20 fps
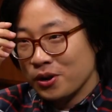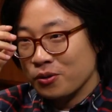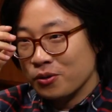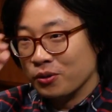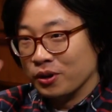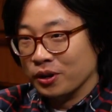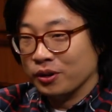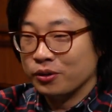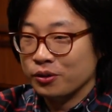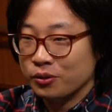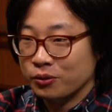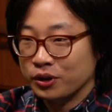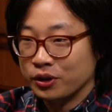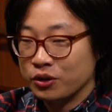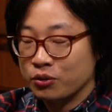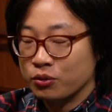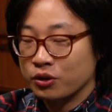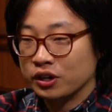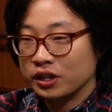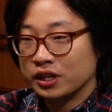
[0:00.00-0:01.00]
what when
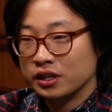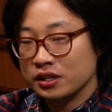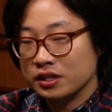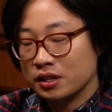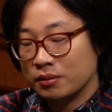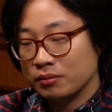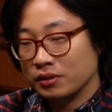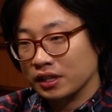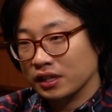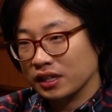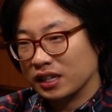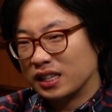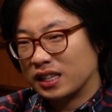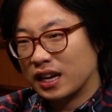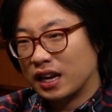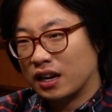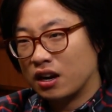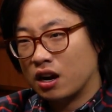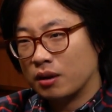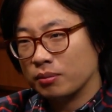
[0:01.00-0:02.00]
you work in somebody like
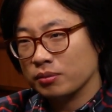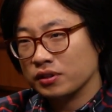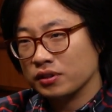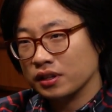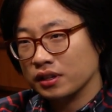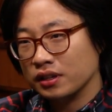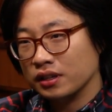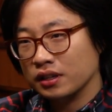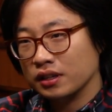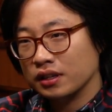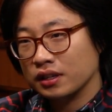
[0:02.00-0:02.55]
that opposite you.